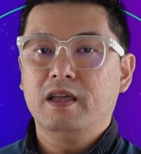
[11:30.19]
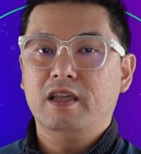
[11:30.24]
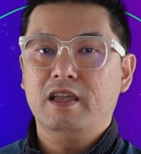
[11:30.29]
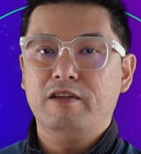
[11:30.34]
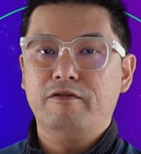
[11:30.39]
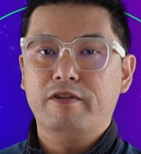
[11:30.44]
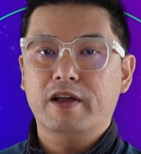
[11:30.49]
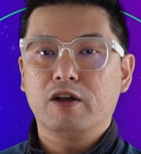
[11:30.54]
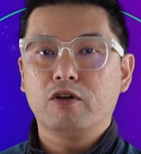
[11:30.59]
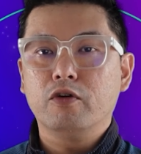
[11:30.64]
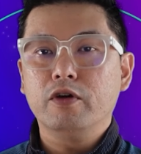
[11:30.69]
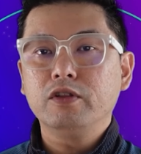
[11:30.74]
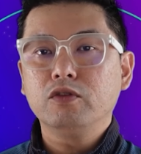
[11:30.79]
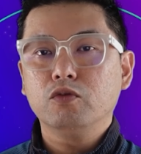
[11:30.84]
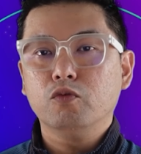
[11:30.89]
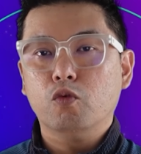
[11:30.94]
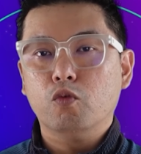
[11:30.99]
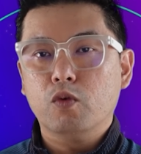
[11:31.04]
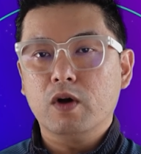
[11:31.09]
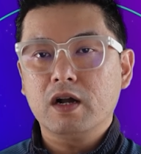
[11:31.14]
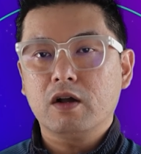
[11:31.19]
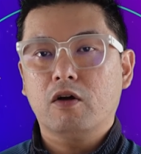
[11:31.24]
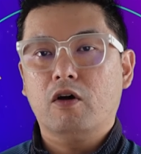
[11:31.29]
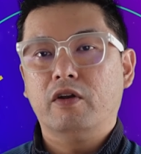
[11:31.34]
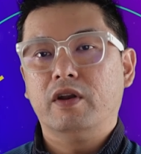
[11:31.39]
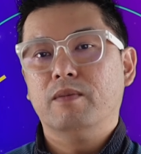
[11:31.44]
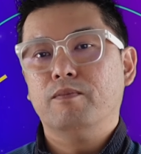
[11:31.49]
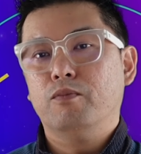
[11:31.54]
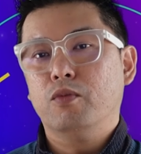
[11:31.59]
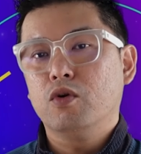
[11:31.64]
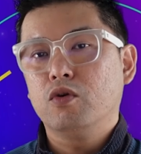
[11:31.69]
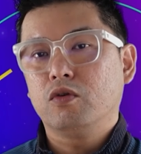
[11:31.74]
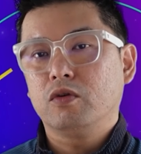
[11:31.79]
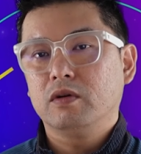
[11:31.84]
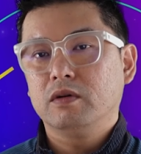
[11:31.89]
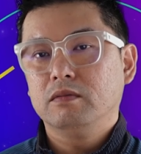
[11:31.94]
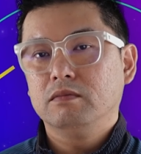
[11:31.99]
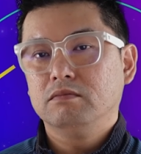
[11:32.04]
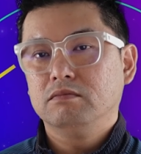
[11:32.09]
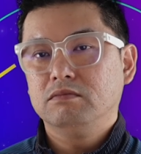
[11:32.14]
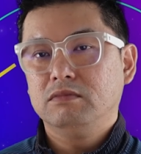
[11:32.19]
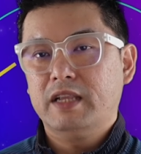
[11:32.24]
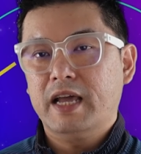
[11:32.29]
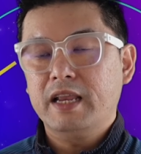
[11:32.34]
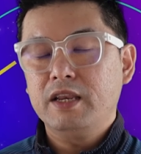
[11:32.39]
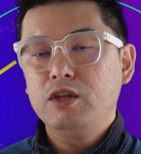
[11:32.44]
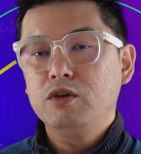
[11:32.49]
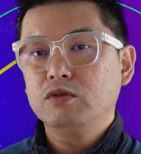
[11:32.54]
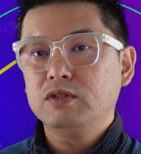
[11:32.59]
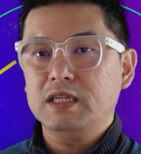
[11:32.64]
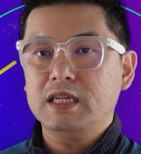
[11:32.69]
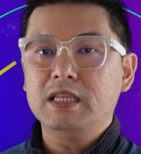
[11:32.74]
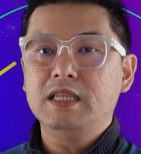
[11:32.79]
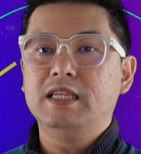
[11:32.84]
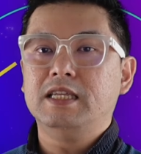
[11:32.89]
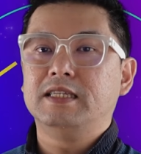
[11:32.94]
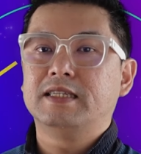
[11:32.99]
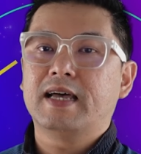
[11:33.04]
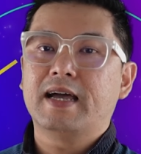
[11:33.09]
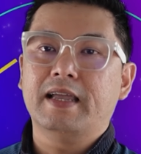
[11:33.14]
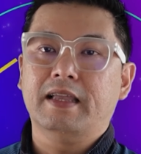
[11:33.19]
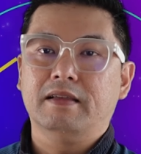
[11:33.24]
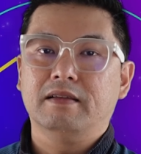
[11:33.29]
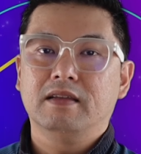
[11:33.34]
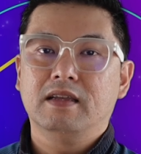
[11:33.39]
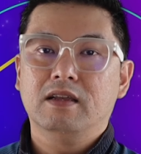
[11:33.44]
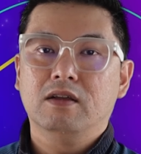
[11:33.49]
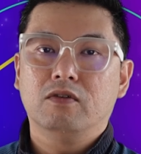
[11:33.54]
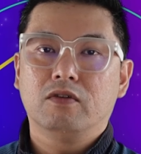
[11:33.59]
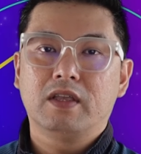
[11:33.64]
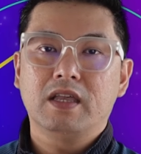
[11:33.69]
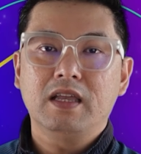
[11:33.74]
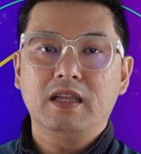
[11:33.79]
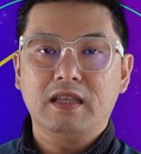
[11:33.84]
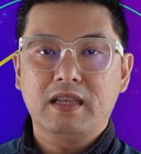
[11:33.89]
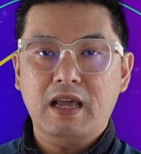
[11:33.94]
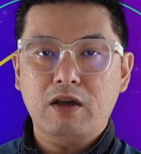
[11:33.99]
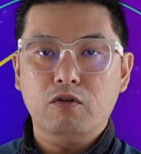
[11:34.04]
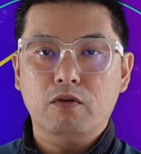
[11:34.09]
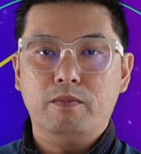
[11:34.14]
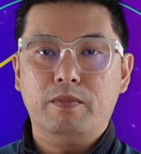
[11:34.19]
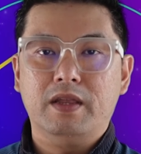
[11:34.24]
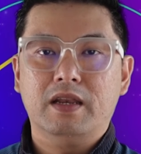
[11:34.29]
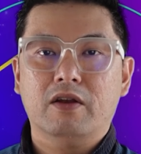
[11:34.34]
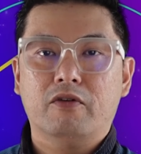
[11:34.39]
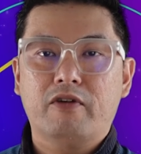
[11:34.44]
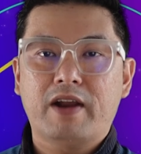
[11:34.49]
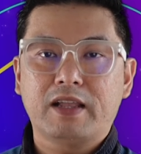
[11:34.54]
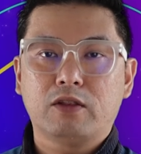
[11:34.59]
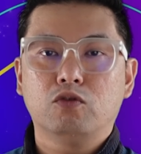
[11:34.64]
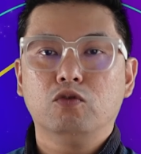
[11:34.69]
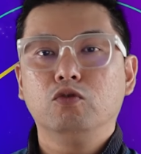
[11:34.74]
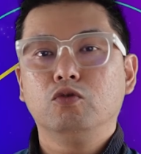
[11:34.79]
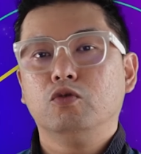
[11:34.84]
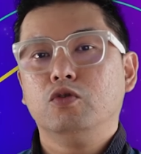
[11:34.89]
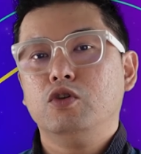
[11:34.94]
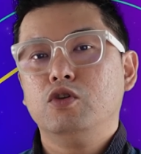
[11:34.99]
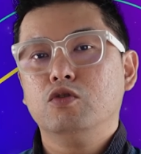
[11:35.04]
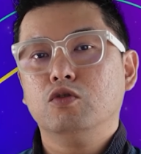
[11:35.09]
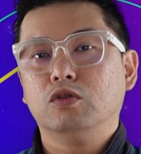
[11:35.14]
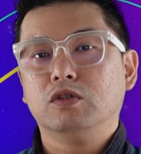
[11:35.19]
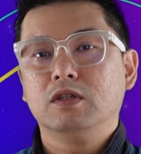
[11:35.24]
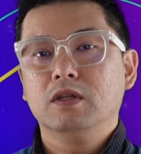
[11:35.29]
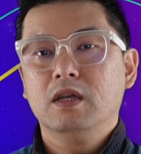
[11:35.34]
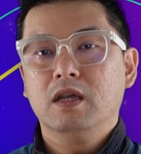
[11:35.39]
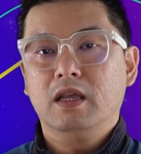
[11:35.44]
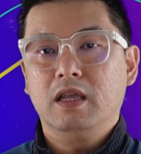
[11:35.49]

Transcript: If you are going to work on a book, then use InDesign. Okay, that would be the right tool to use.